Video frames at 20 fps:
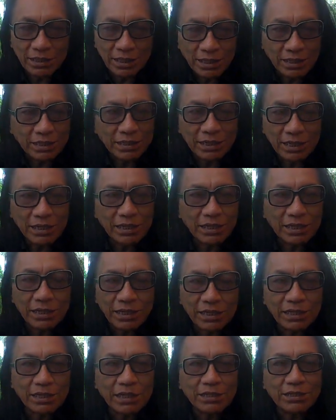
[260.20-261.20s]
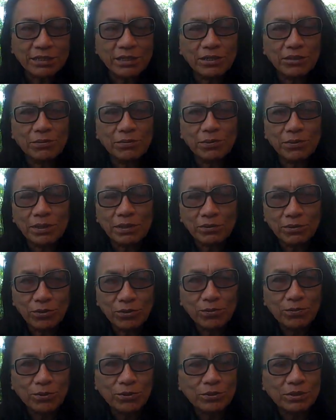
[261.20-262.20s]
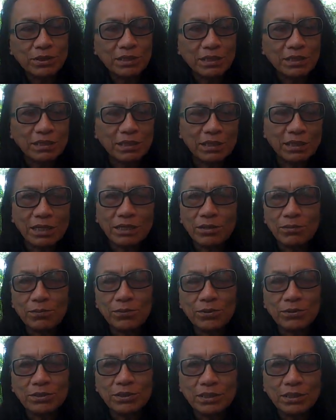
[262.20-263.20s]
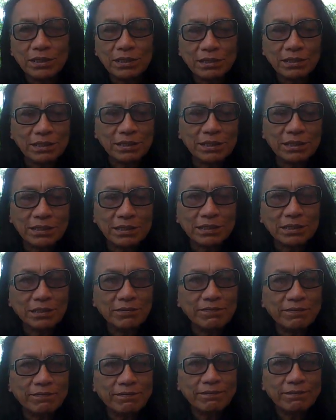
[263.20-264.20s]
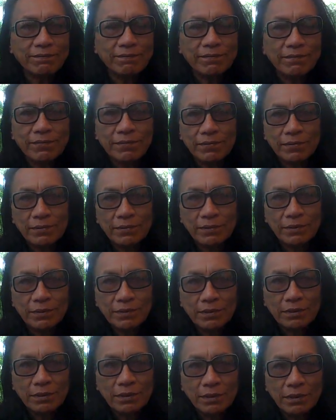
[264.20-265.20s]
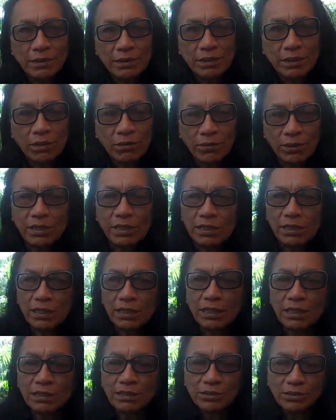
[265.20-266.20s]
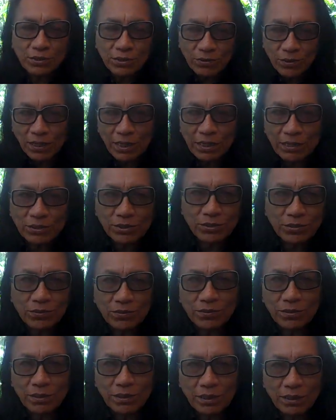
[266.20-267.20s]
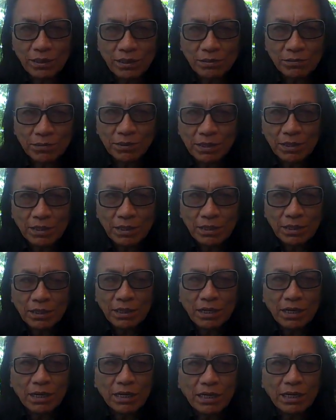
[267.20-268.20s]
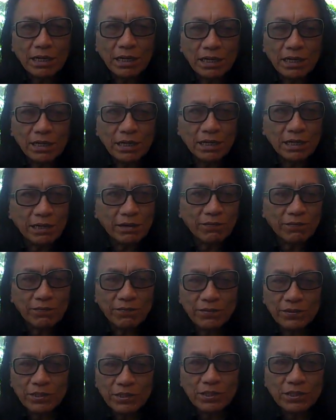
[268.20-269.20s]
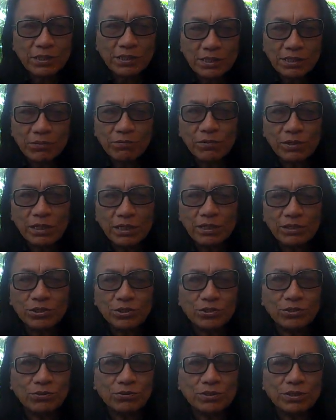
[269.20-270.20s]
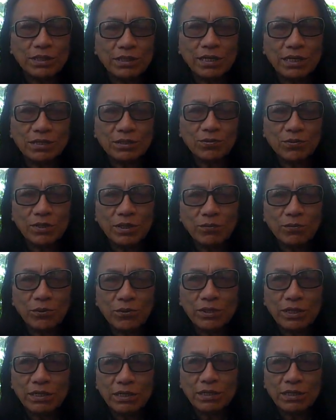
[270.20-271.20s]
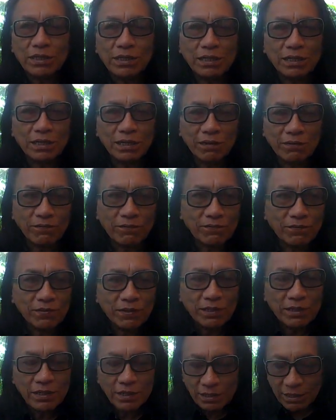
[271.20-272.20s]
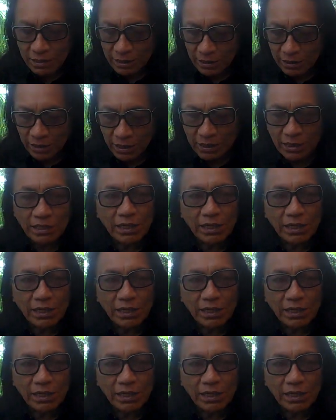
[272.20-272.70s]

I like to hear new music and other music and stuff. And you're writing new music now. Will you have an album, or do you have tracks? I have just the reissues, and that's what I'm working on.